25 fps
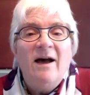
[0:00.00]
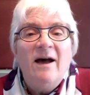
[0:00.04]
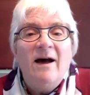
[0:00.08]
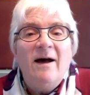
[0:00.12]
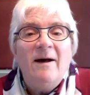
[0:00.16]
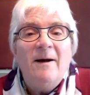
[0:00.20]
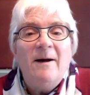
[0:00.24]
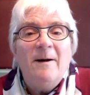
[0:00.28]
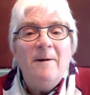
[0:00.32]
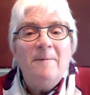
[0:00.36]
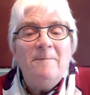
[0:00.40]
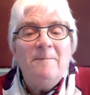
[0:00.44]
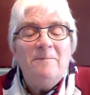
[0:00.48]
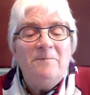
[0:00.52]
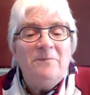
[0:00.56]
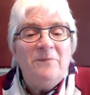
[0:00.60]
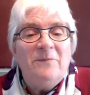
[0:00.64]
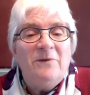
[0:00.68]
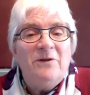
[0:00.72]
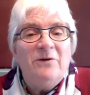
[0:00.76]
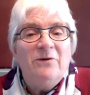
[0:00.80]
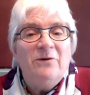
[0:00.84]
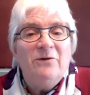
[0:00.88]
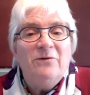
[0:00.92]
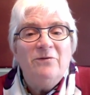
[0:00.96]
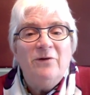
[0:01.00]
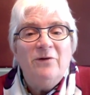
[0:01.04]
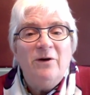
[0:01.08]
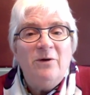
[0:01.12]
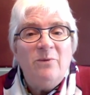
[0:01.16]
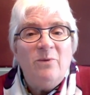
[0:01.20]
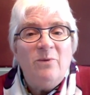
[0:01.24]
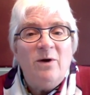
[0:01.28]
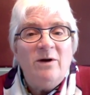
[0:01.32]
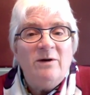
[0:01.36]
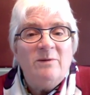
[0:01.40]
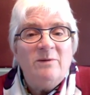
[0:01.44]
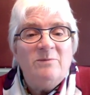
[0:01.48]
You're very
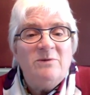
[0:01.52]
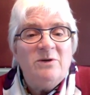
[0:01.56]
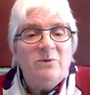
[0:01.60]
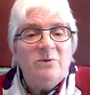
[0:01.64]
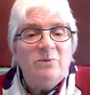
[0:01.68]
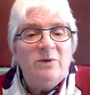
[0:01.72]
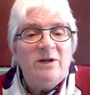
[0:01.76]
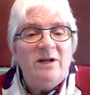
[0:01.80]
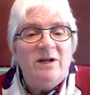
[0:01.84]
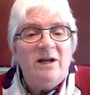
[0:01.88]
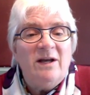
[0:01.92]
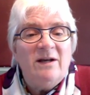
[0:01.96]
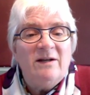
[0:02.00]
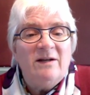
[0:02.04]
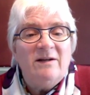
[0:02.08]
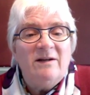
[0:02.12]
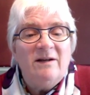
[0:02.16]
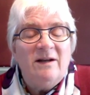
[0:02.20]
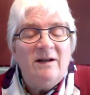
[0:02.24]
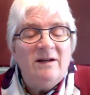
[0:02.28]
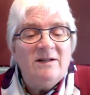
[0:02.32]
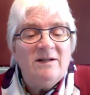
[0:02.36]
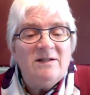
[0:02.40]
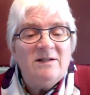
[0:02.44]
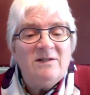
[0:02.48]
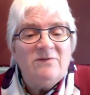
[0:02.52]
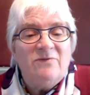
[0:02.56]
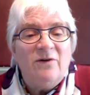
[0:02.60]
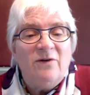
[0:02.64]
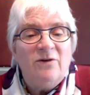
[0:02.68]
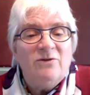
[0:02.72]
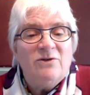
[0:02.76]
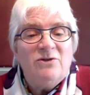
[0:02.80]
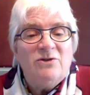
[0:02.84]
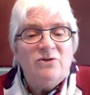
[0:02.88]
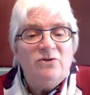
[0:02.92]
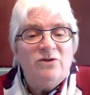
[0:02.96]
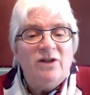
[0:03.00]
welcome to read ahead as far
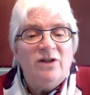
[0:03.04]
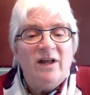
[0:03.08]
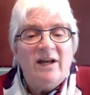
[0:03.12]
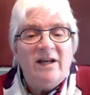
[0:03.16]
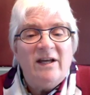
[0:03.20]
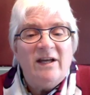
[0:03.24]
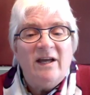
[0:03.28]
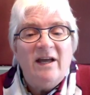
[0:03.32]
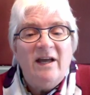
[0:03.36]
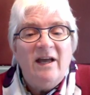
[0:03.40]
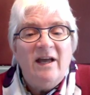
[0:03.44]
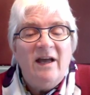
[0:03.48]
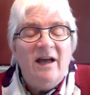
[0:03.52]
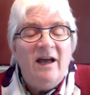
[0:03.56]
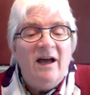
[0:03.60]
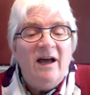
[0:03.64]
as you'd like.